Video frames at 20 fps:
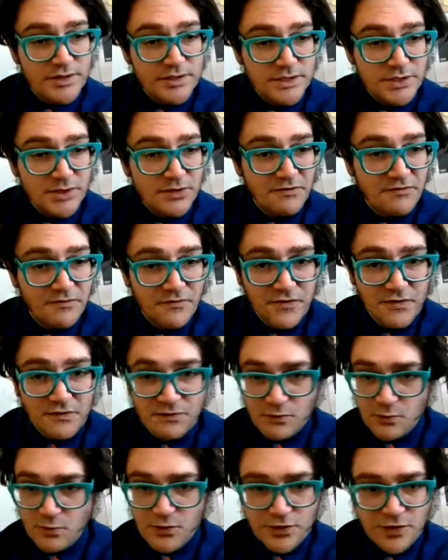So the
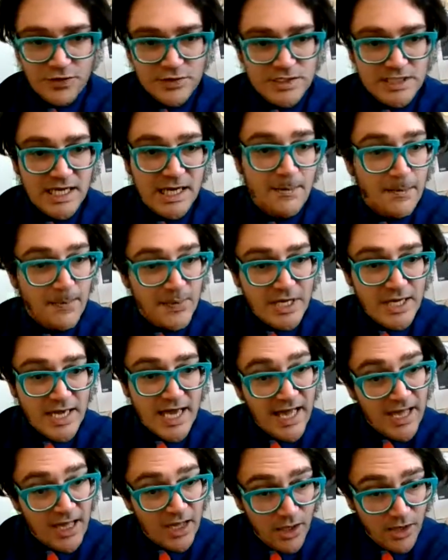fifth worker's
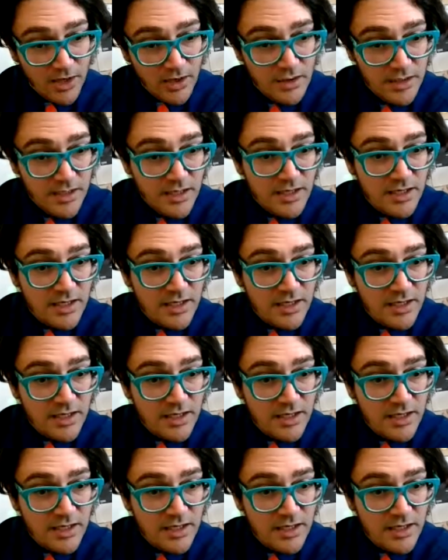MPL